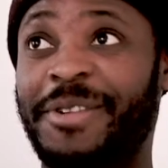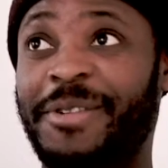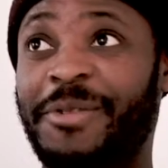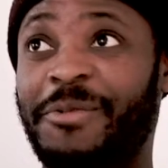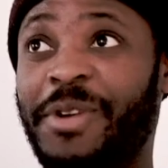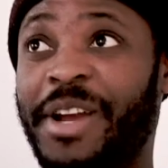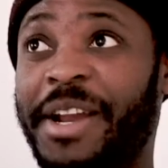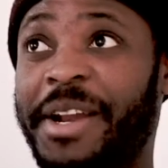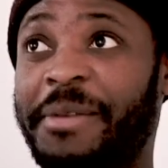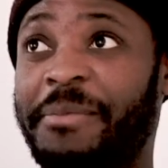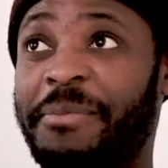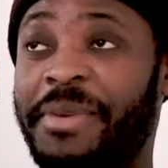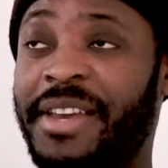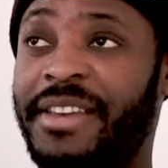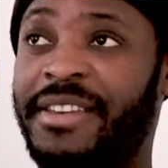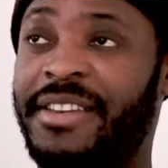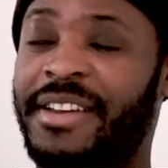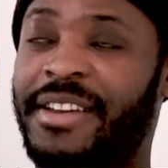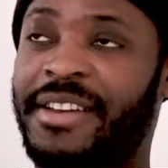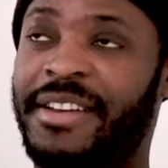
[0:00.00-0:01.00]
really
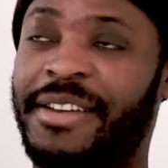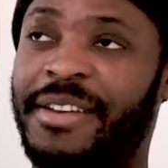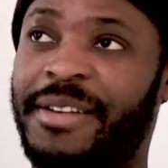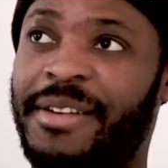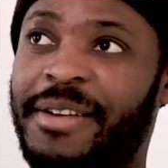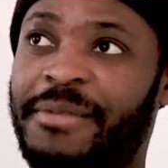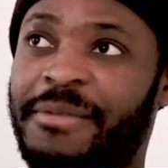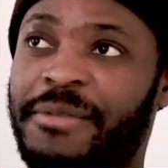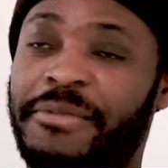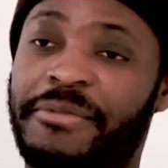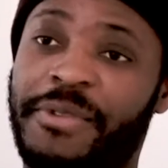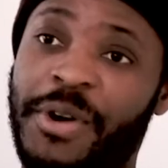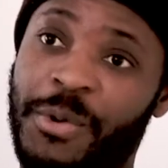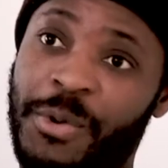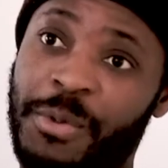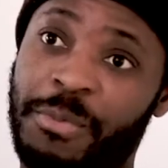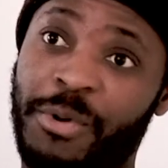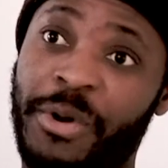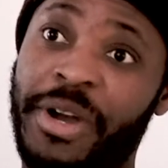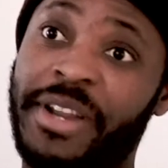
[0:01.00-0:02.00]
big
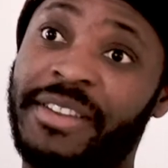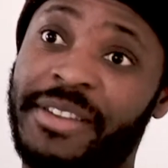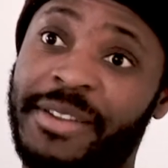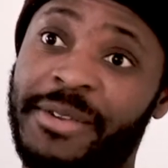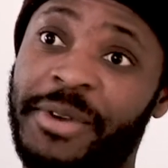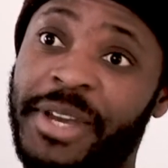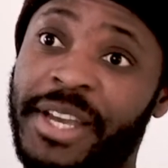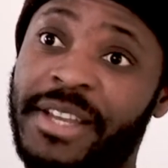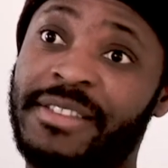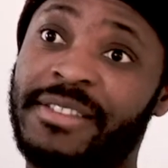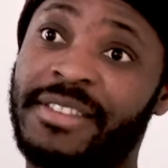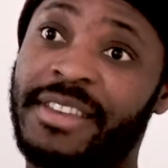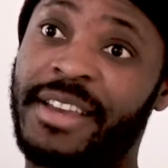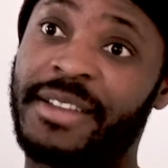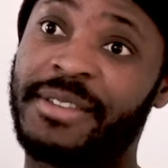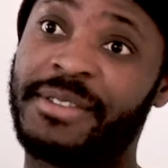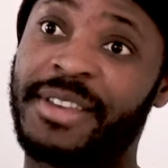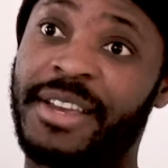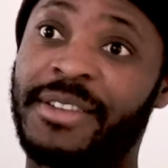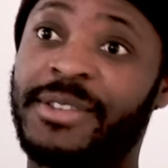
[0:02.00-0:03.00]
focal point,
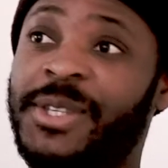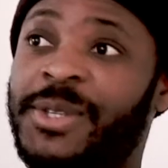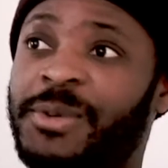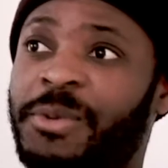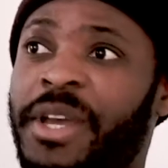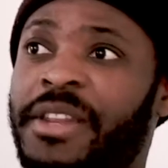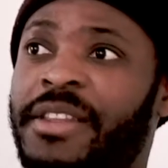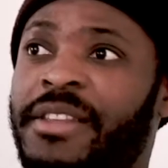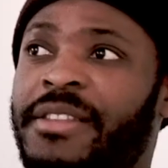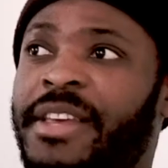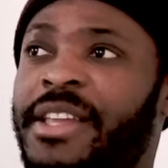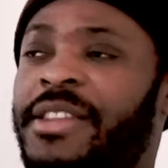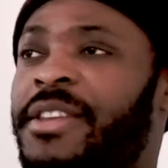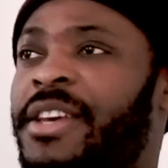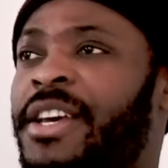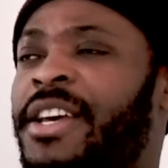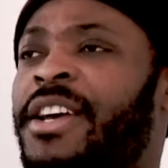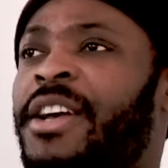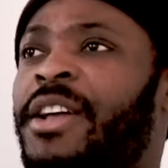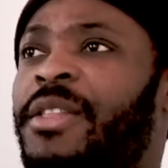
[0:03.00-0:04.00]
in Sweden, and
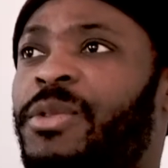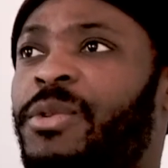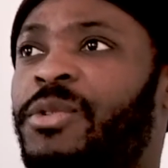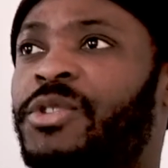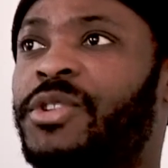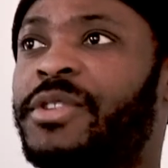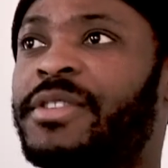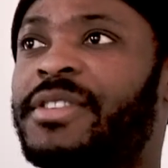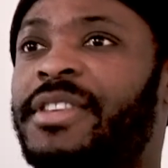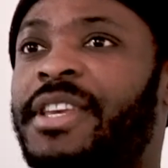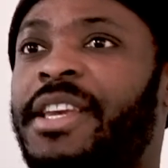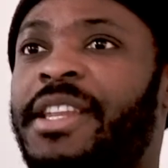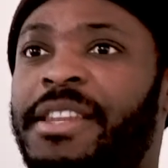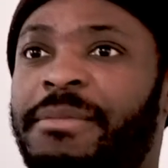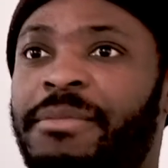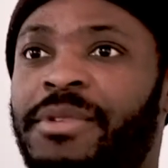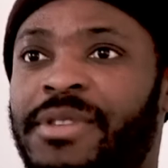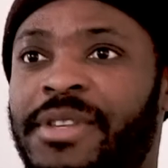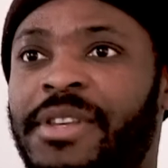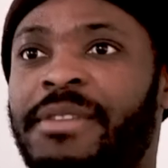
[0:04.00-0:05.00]
not just in the
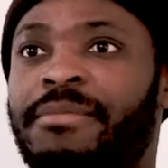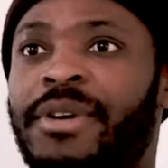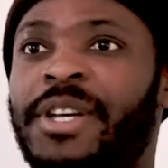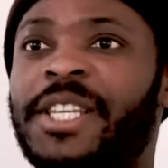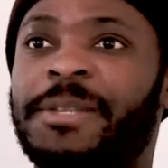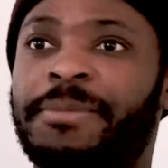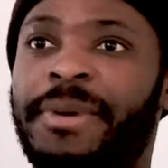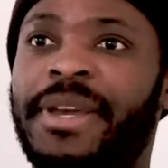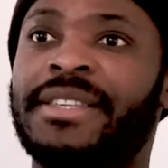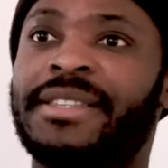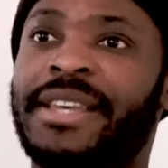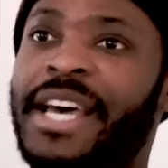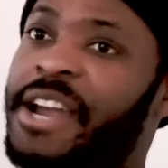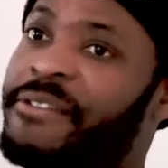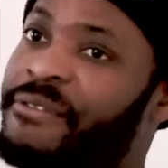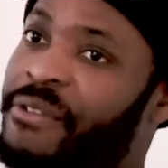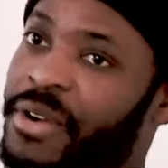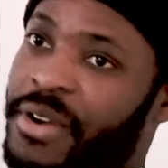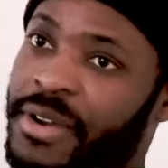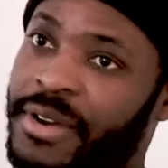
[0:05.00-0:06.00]
museum, but a space that
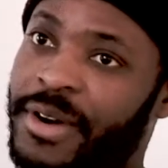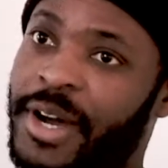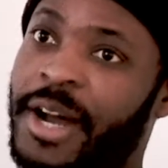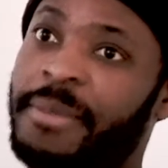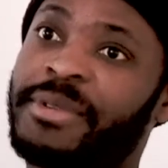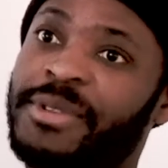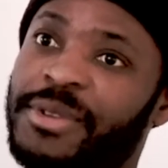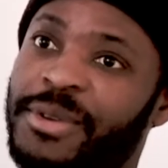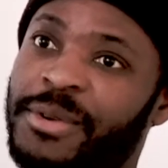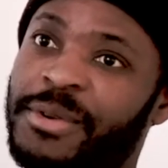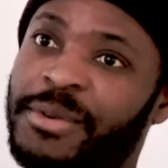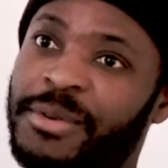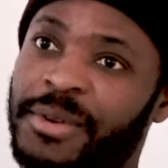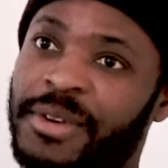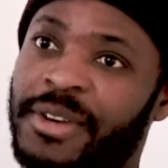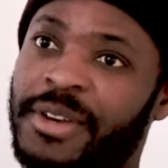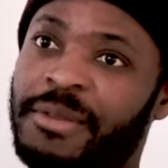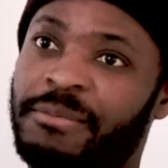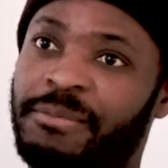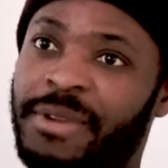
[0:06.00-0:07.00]
everyone can come to,
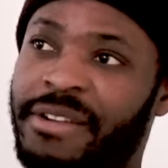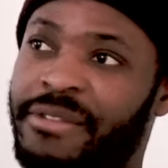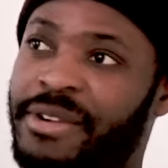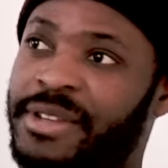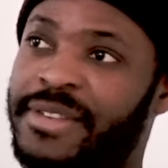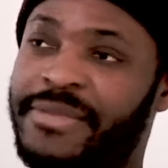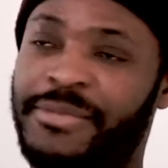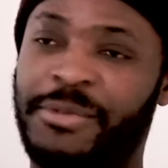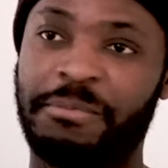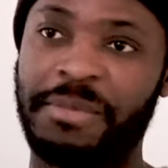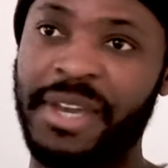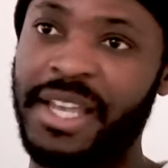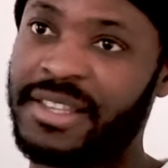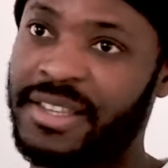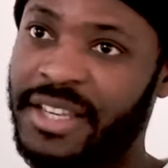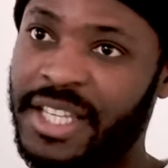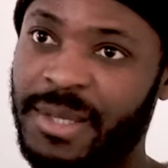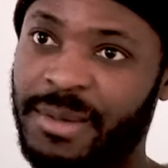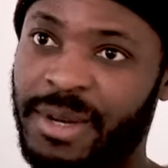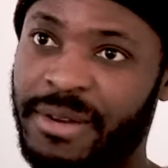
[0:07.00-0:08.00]
whether it's for
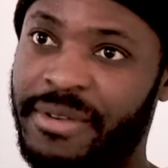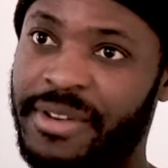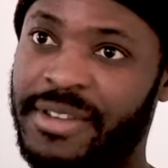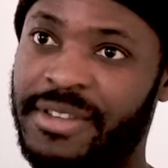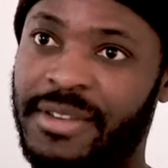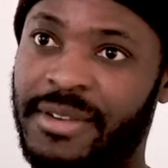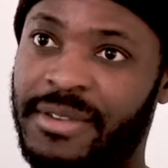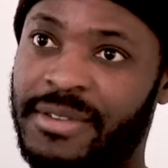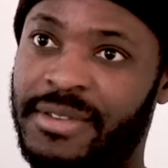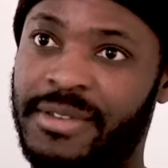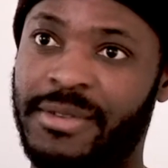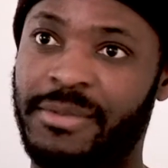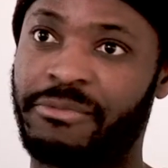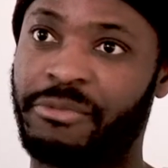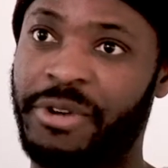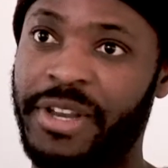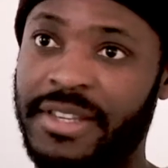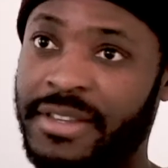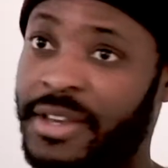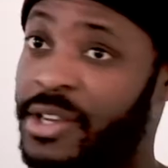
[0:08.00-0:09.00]
meetings, whether it's to
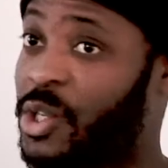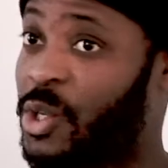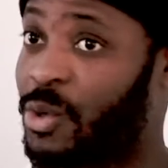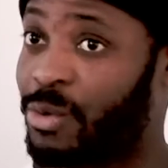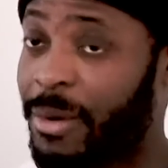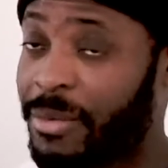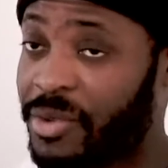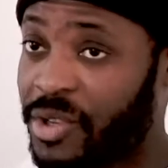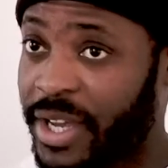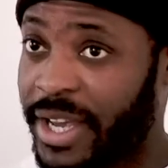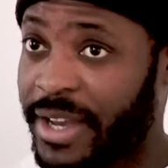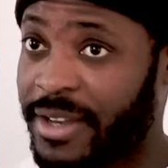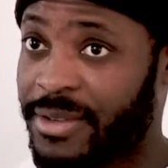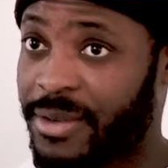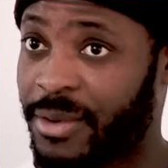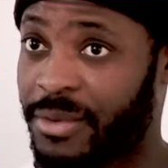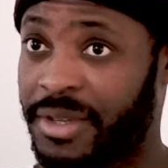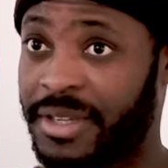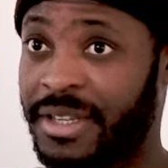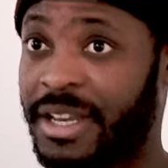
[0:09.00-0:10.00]
research new objects
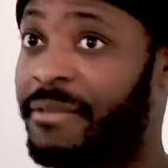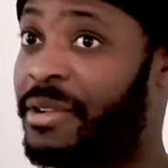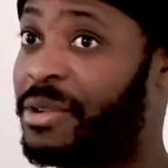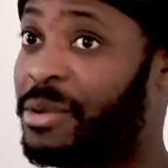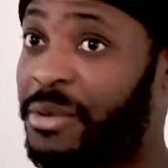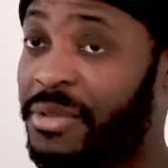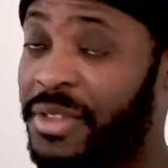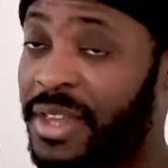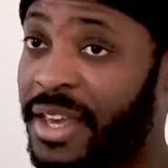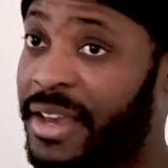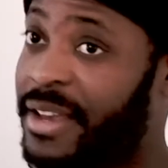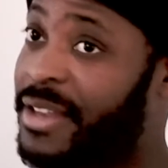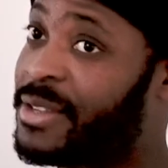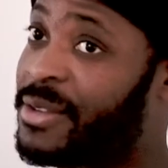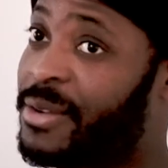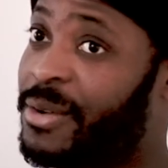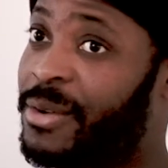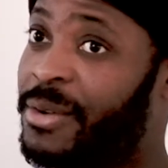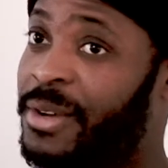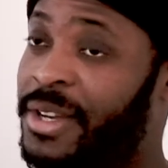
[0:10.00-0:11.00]
or discover new things,
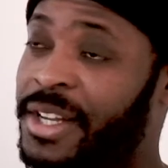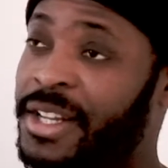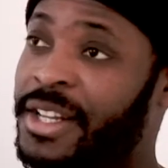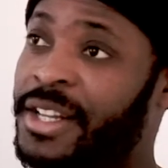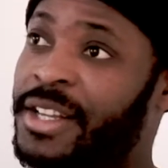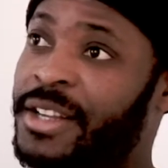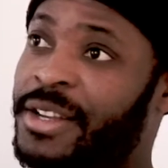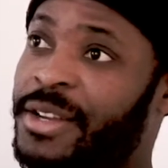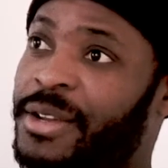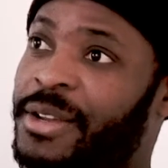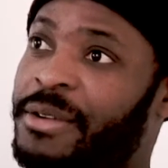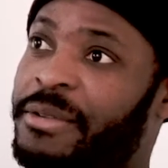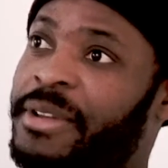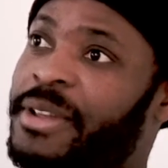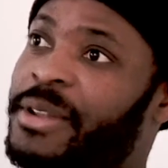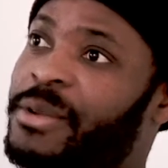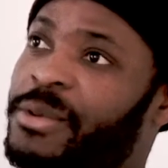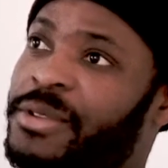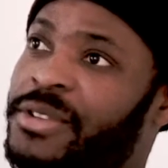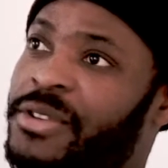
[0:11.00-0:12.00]
or
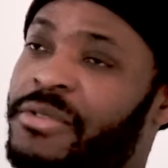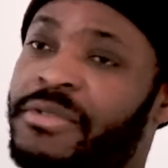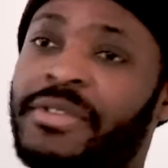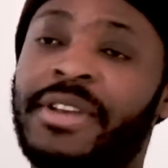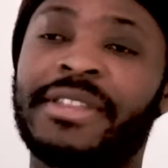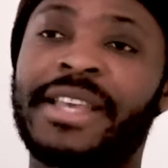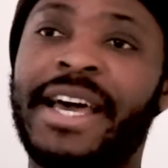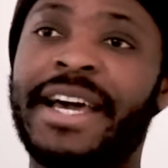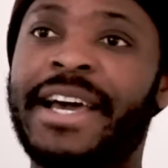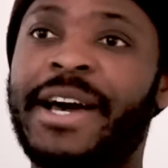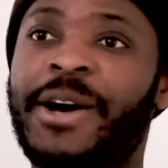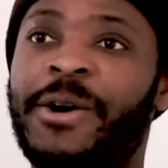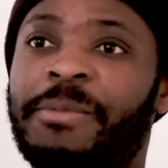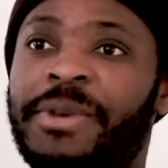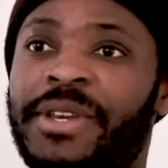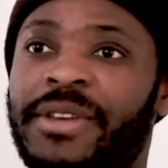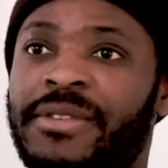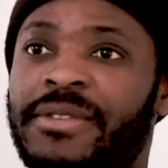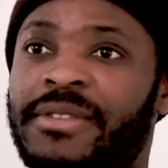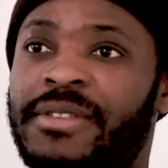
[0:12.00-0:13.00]
and also hang out.
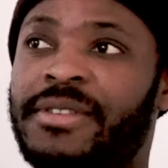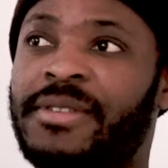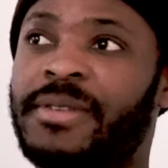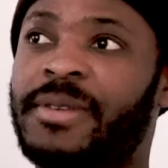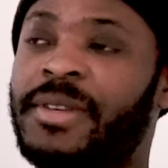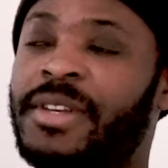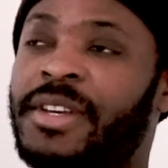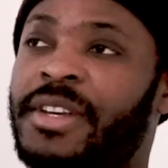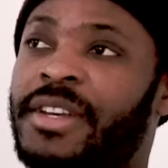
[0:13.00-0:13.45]
Because